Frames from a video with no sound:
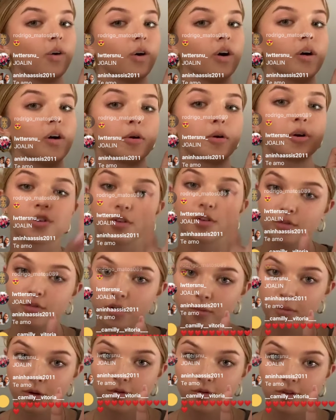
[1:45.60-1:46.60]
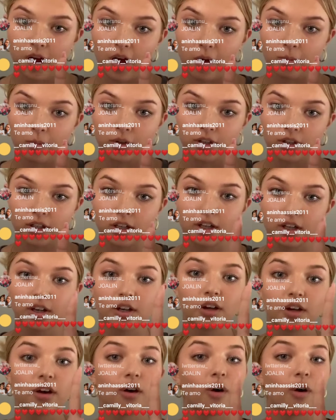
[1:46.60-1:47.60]
or a person from your family
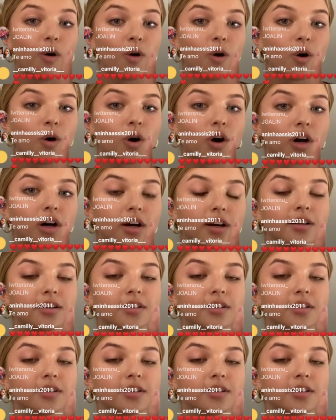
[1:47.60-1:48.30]
or